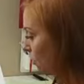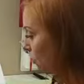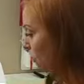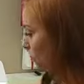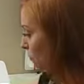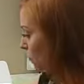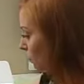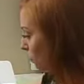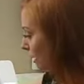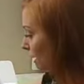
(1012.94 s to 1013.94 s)
can run it
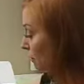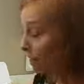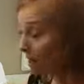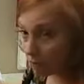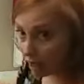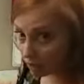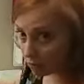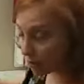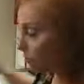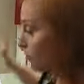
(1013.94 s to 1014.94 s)
back through. So I could,
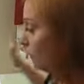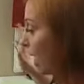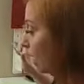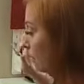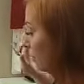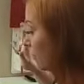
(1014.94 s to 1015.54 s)
I couldn't